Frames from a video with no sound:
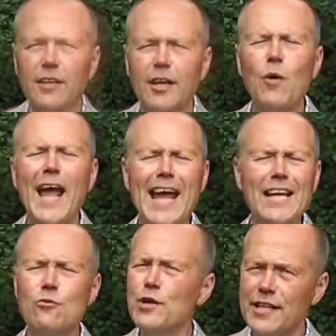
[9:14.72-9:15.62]
Now,
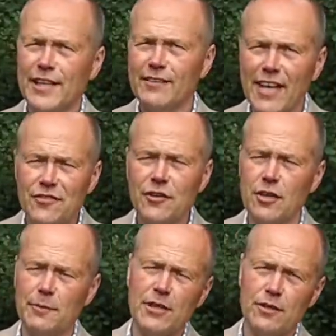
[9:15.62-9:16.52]
any reading is going
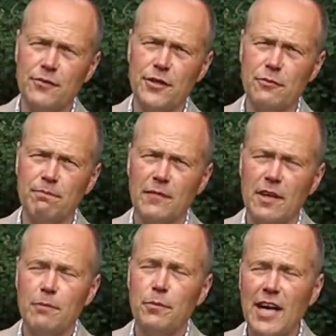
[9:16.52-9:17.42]
to be good for you,
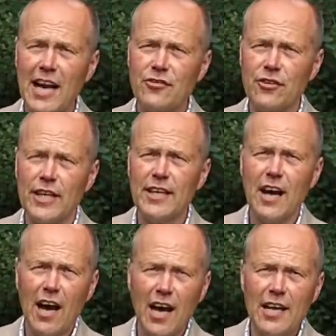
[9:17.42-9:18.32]
but actually,
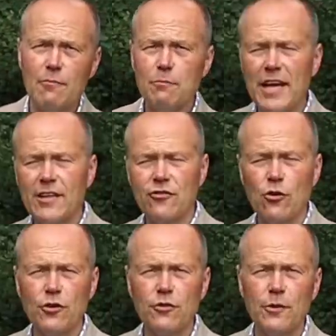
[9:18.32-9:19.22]
I make a
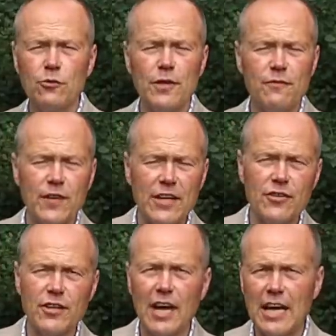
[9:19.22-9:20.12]
choice between
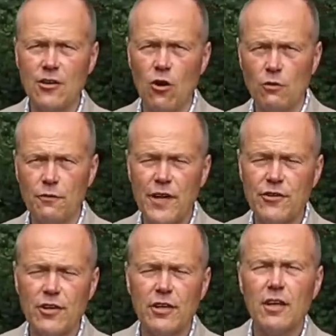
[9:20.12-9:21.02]
fiction and
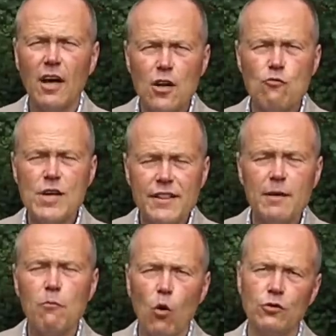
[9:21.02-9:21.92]
non-fiction. I read
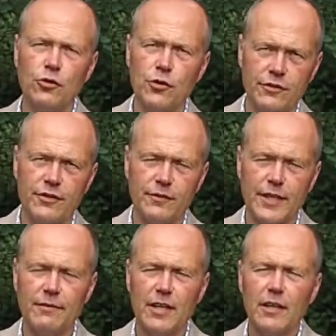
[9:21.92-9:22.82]
them
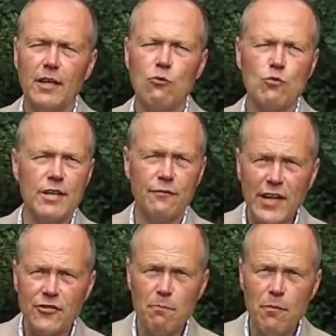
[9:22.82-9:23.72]
alternatively. I read a
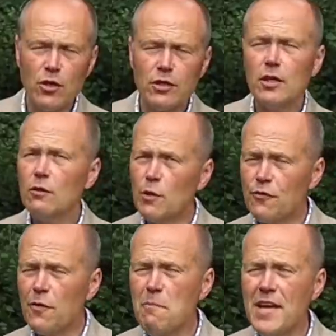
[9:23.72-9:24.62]
fiction book, which
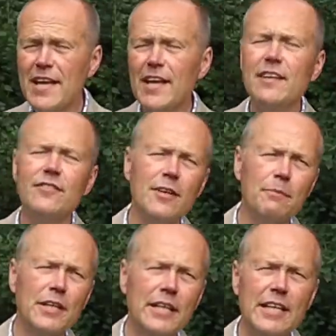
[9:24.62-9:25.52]
for me is
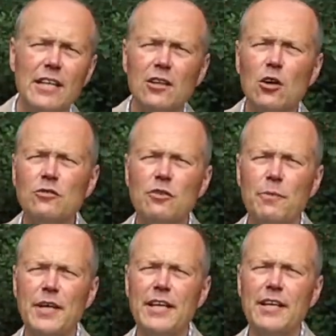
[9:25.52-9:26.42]
typically going to
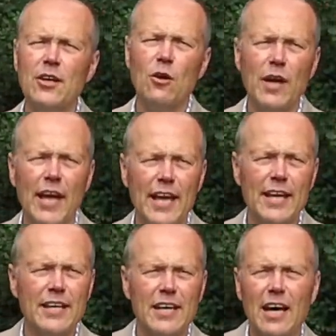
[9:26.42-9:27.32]
be, you know,
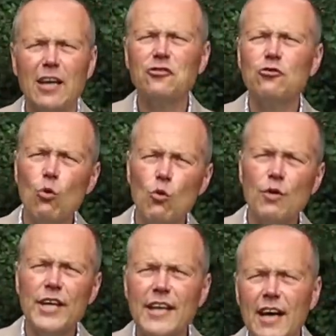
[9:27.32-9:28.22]
a
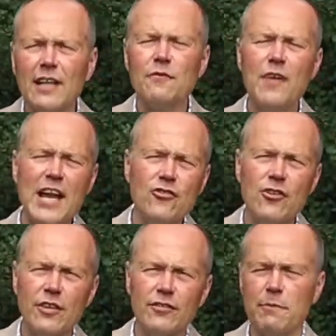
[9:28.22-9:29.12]
story, an
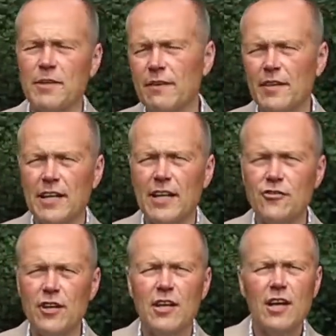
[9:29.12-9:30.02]
adventure, something of that
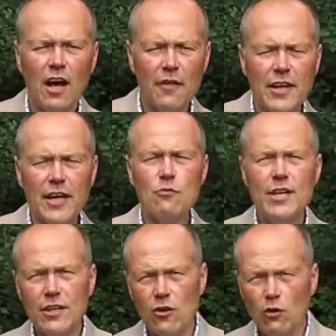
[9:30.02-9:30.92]
nature. And then I
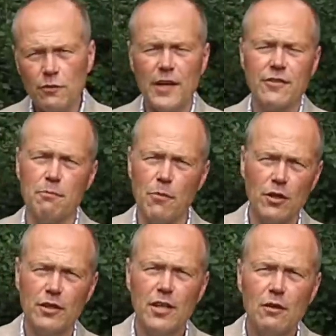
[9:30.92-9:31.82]
read a non-fiction
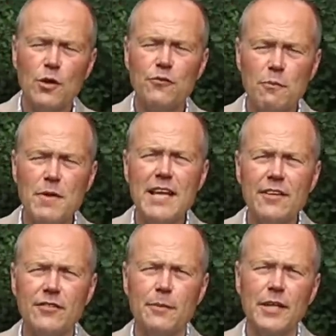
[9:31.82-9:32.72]
book, which for me
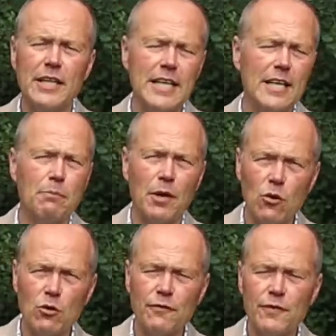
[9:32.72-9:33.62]
is typically a
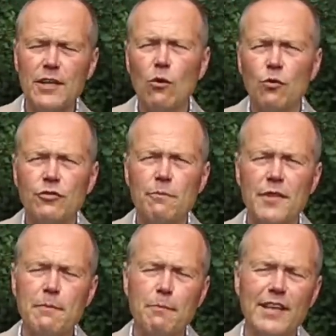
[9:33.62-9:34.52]
biography or
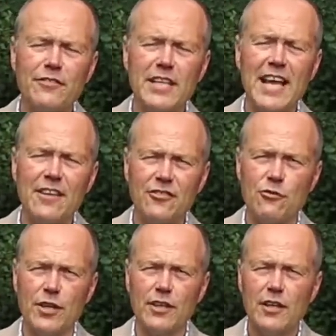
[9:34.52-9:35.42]
something based in
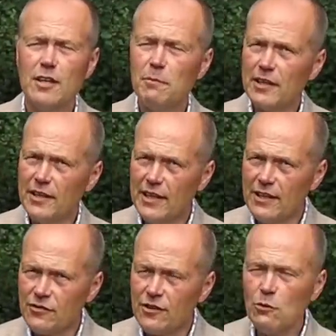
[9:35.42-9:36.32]
history. But
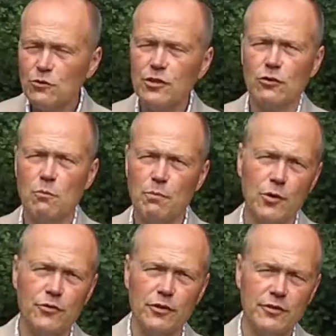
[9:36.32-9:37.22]
it's down to your own
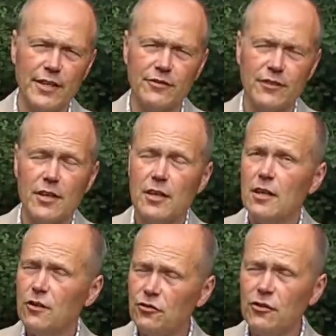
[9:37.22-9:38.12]
personal taste.
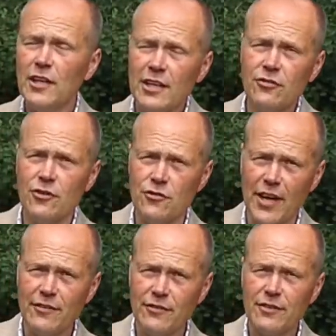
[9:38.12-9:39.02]
Studies
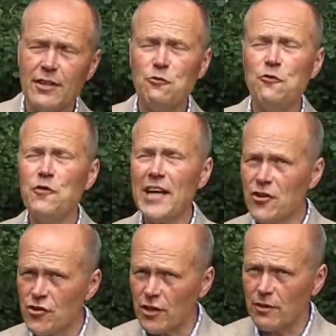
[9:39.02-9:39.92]
suggest that
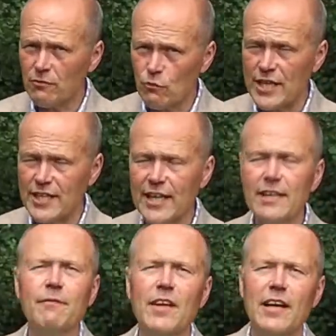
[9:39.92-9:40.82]
fiction
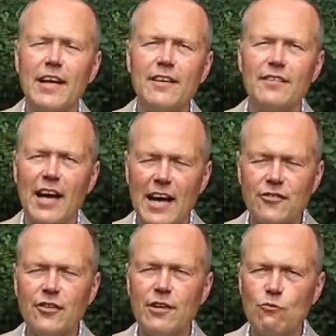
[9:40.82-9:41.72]
reading is
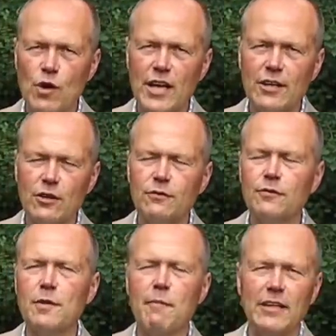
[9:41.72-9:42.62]
actually really good
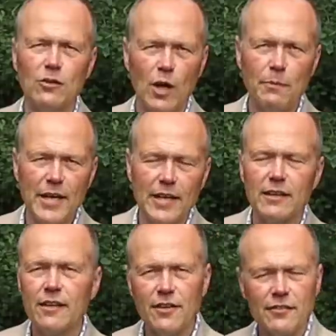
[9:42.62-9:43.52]
for the mental well-being,
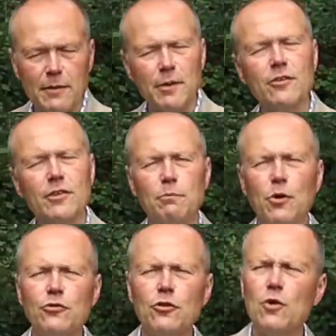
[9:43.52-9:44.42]
as I said, because it
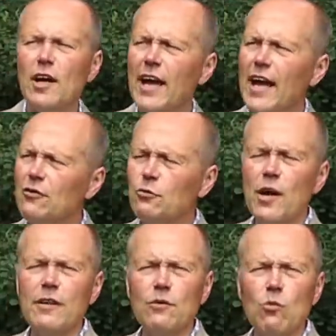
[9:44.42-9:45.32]
puts you
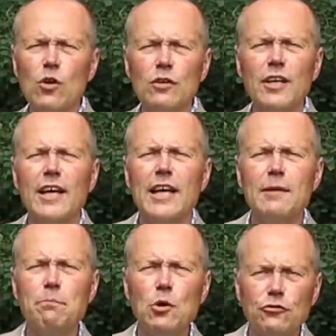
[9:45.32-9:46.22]
elsewhere in the world,
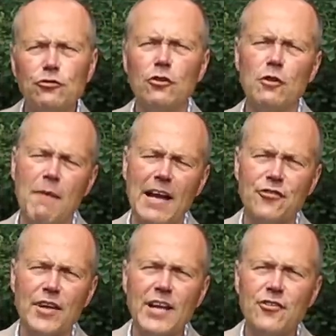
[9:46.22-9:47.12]
it boosts your
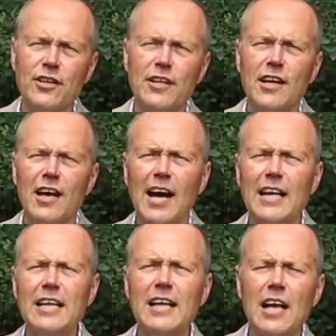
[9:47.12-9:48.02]
imagination,
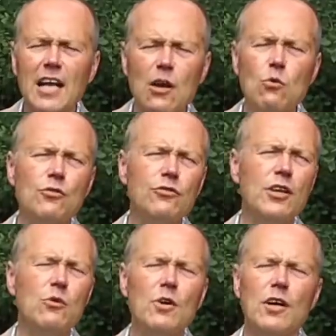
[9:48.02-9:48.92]
and it allows
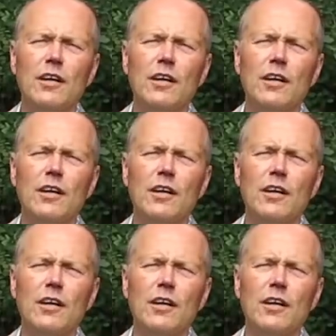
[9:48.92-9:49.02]
you